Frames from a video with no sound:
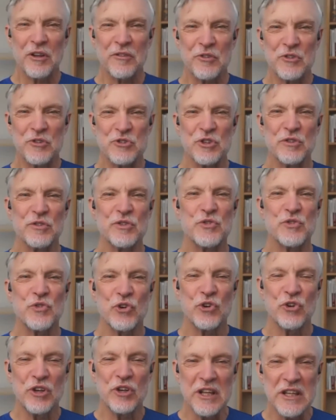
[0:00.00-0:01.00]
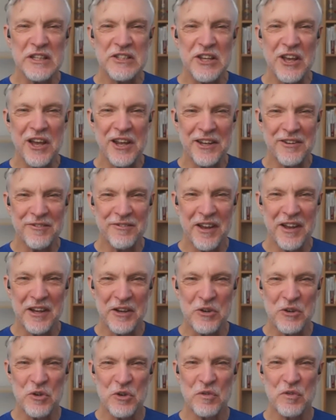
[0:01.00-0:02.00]
for service for your Nissan in
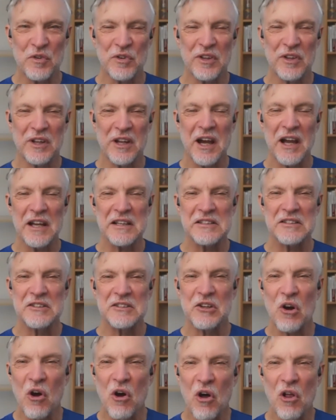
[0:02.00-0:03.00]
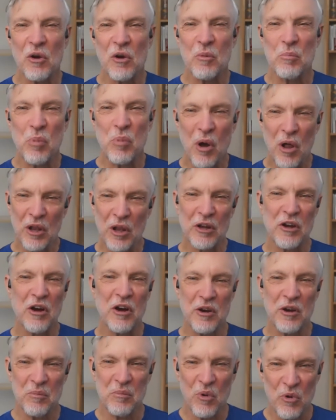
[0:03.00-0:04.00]
Vancouver, the guys to call are Pawlik
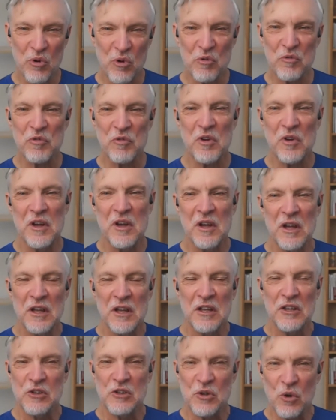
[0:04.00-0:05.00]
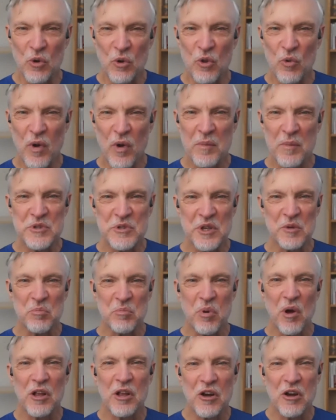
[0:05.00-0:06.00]
Automotive. You can go to the website,
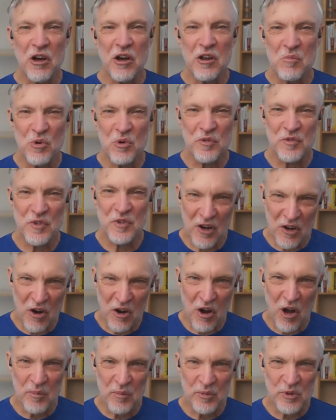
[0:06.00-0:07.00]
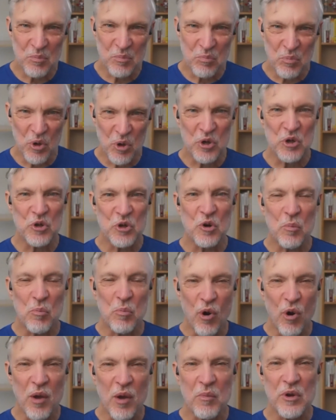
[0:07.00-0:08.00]
pawlikautomotive.com, to book your
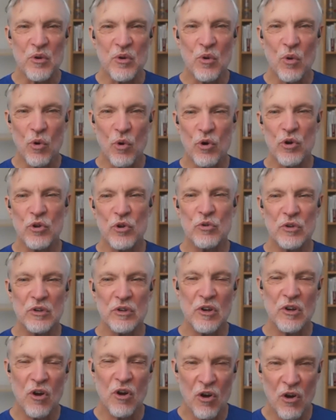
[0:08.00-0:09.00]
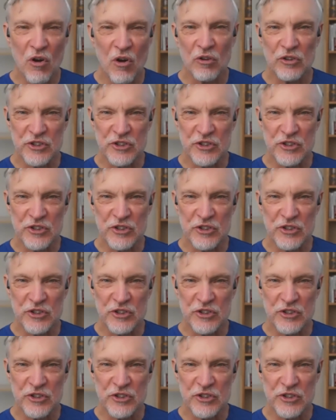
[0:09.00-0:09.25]
appointment, or you can call